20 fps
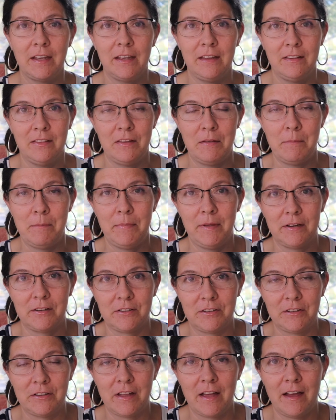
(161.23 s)
in the
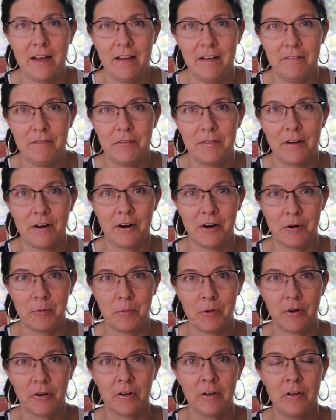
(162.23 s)
middle of the
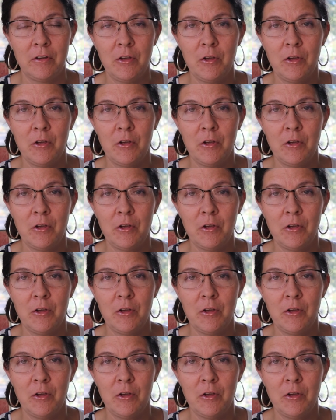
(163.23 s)
artwork.